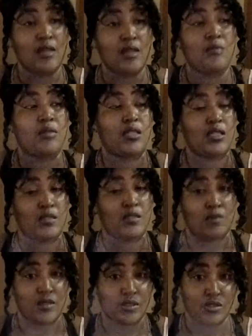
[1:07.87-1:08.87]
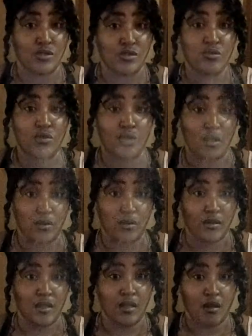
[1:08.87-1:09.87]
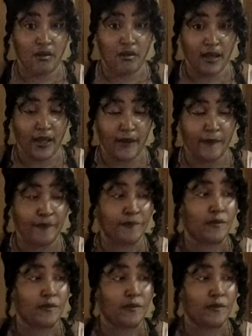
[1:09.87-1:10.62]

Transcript: please do so. Okay.